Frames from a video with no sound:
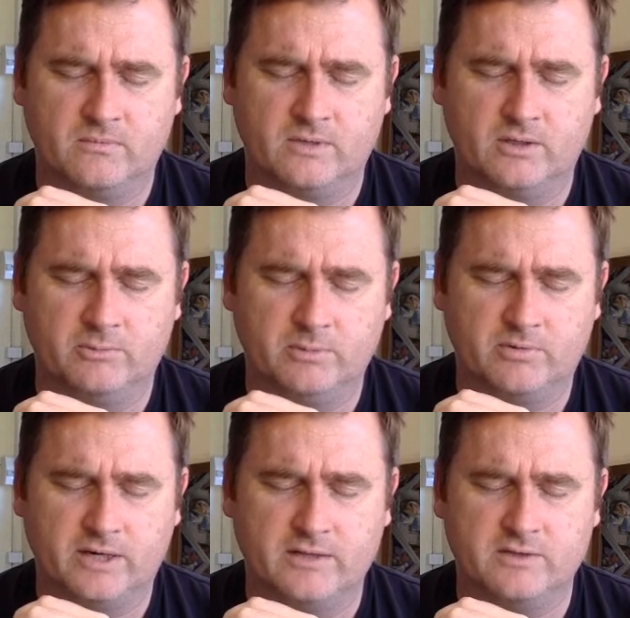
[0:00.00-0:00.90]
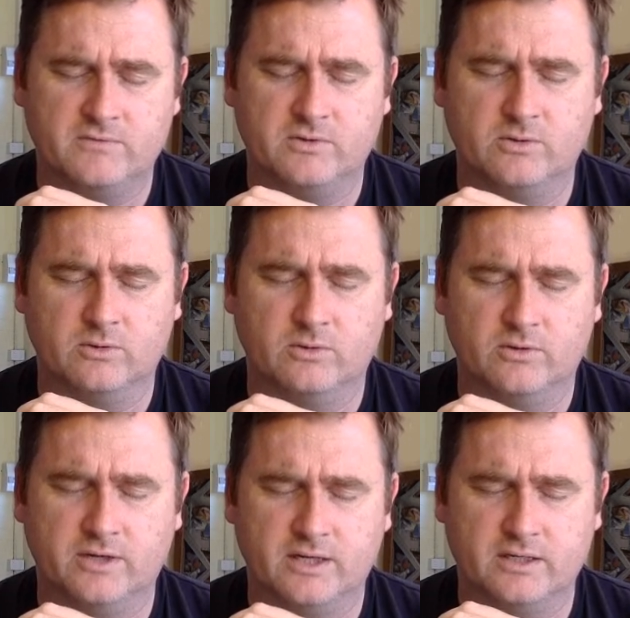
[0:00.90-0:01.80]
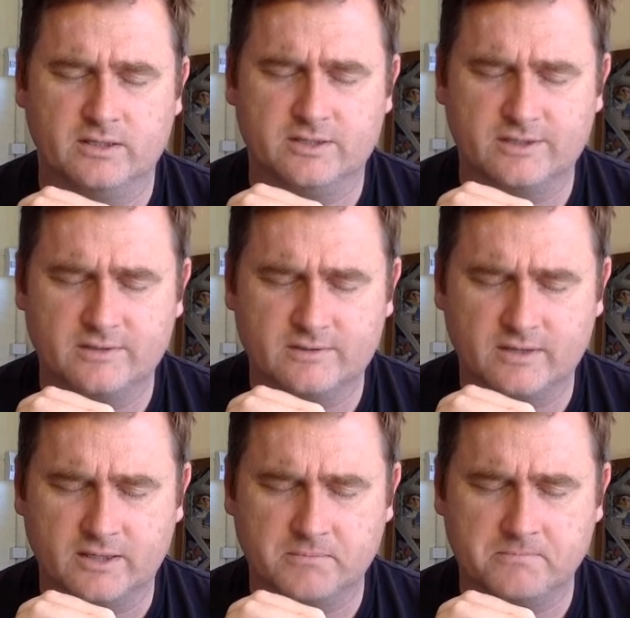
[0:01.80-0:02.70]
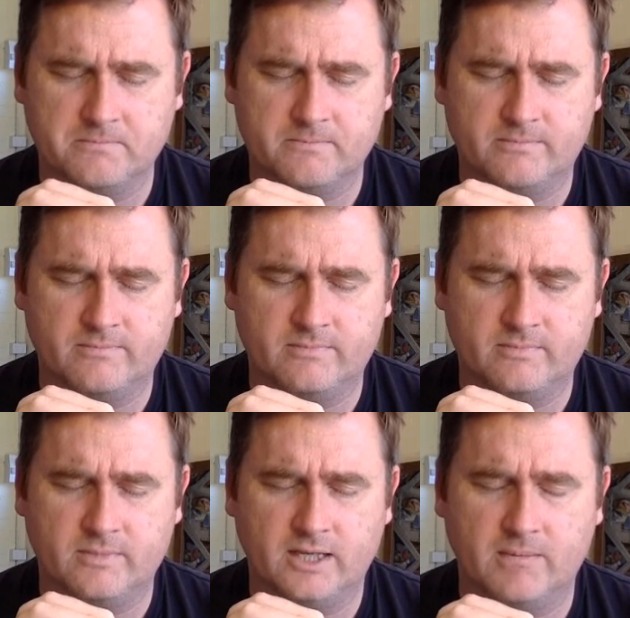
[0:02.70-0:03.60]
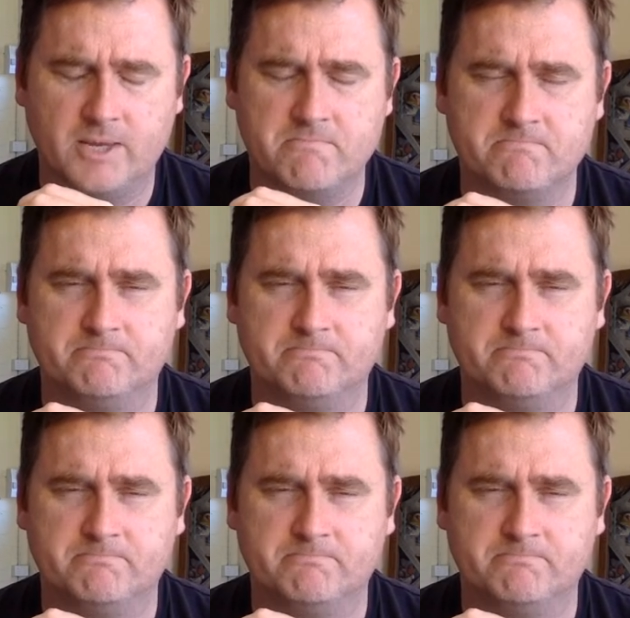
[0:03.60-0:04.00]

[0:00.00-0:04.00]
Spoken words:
And Lord, we pray this for your glory and in Jesus' name. Amen.